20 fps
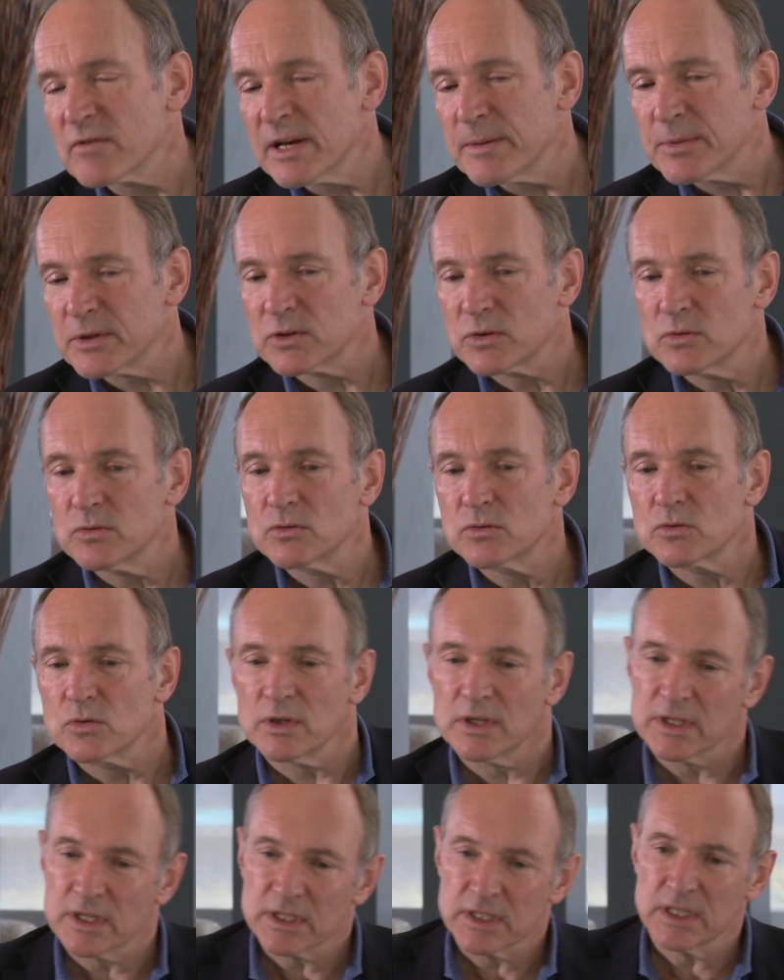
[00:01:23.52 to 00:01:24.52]
really
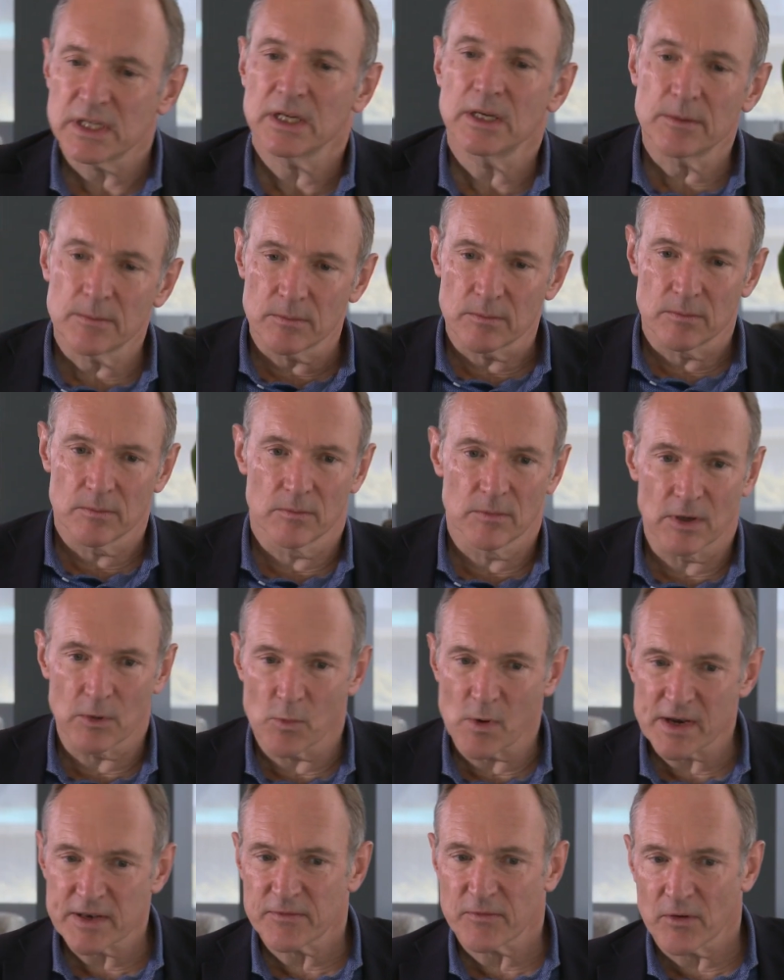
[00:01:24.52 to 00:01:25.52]
between the team. It
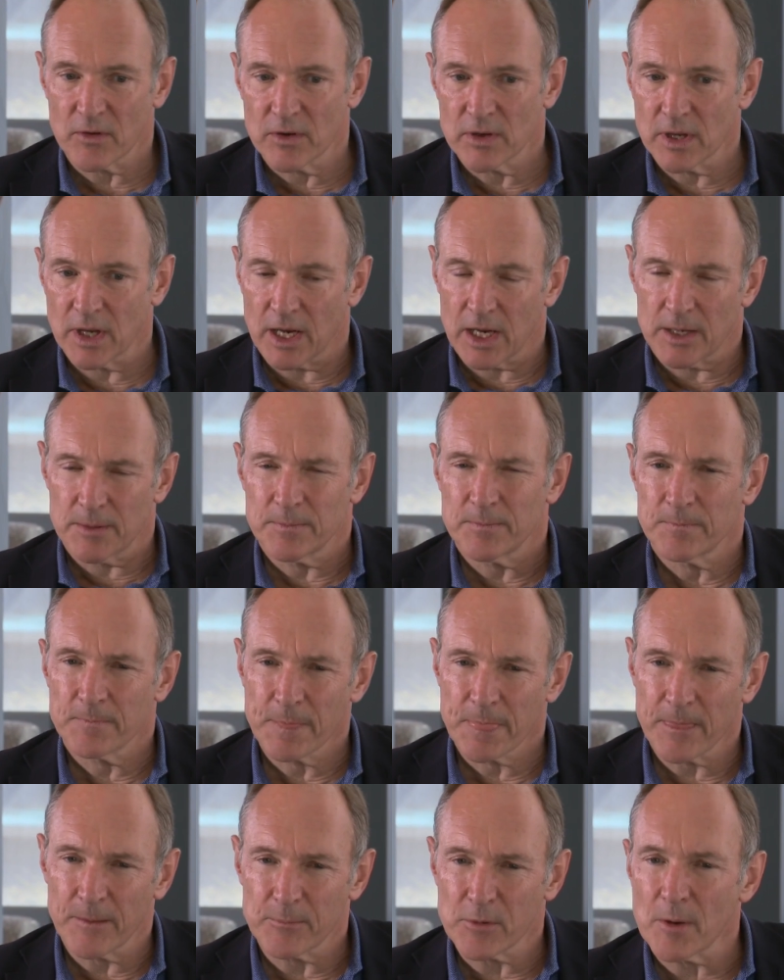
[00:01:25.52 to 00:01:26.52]
was
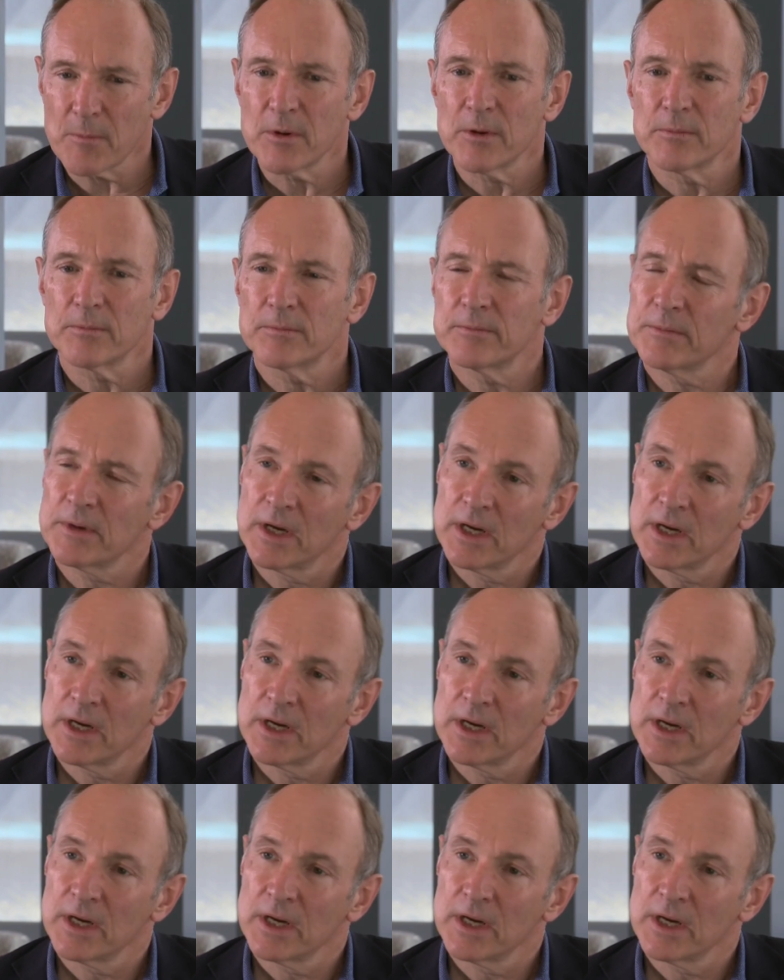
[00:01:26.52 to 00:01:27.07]
the problem.